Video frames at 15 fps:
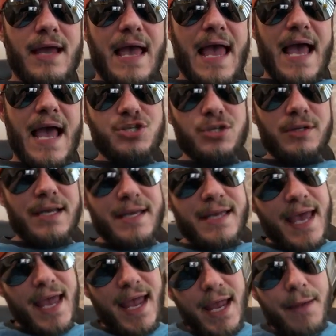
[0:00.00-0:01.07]
actually
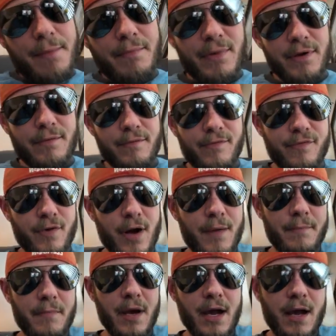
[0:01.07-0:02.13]
came
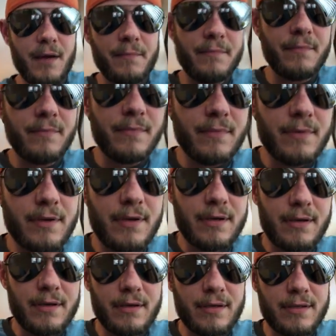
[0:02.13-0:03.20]
from
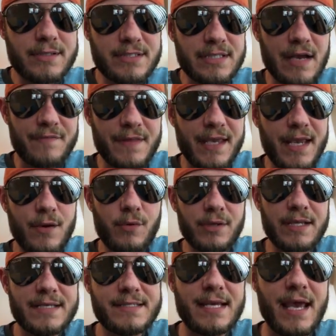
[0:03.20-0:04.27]
stuff that he
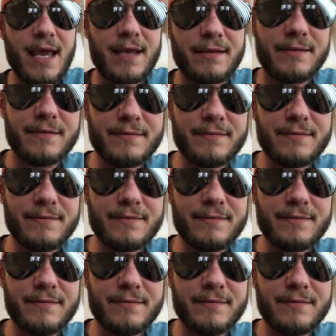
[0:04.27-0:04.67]
really said.